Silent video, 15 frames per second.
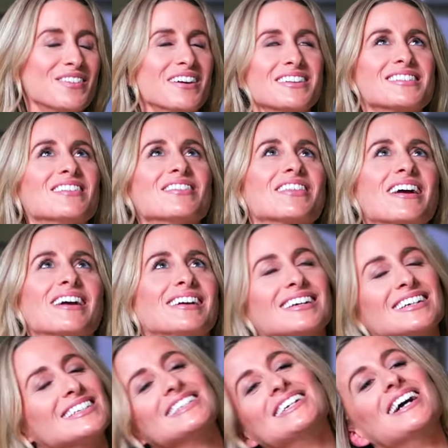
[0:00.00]
find something.
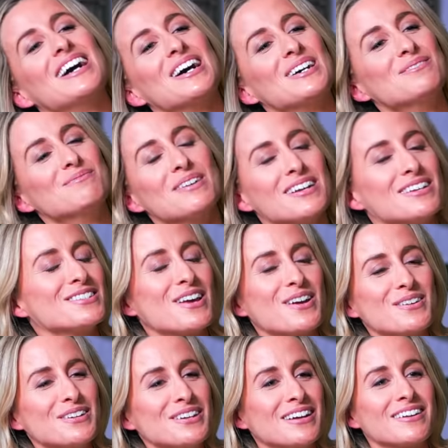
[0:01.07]
Um, so,
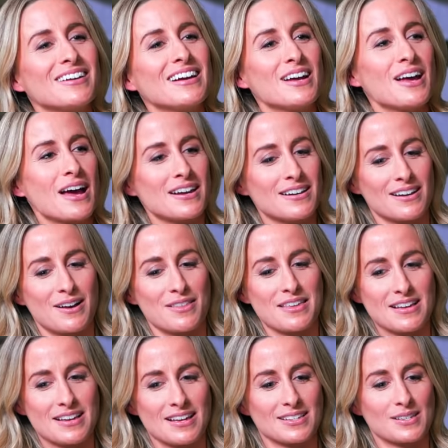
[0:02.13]
you know, and I
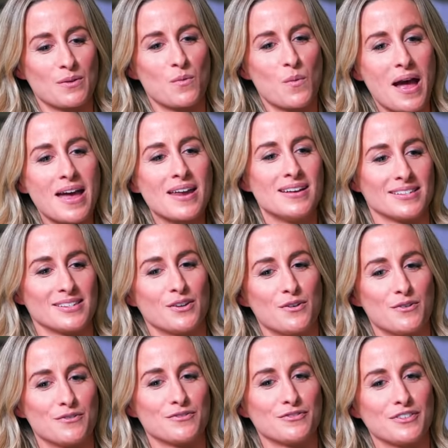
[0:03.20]
think it's awareness
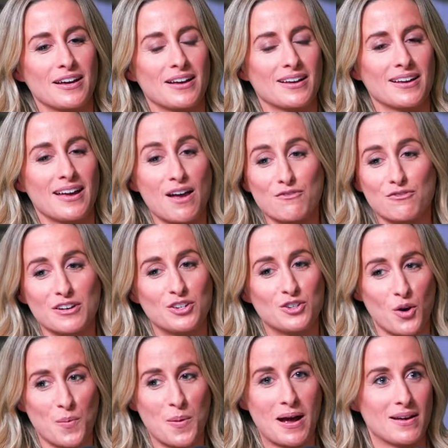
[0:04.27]
of every
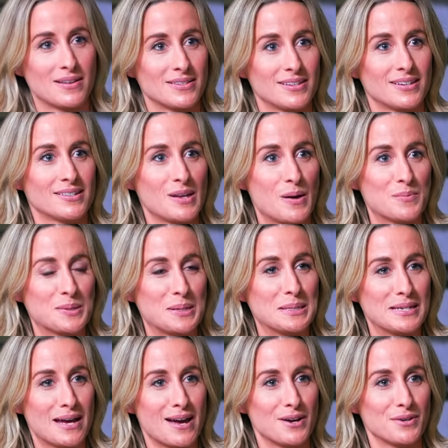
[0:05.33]
job has its ups and
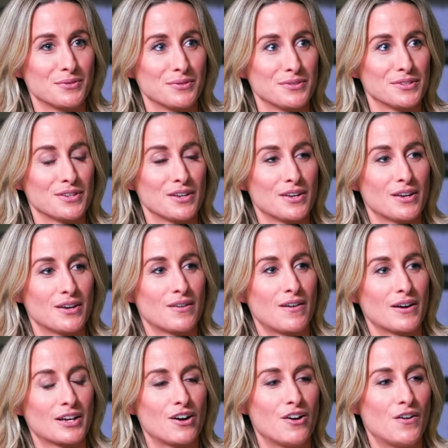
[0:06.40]
downs.
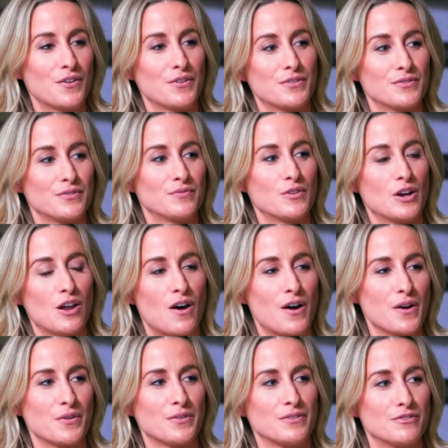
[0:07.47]
I can't
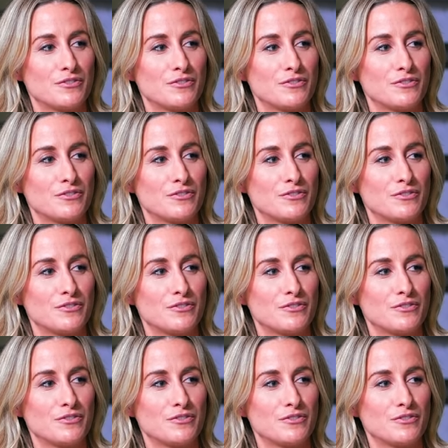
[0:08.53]
rely on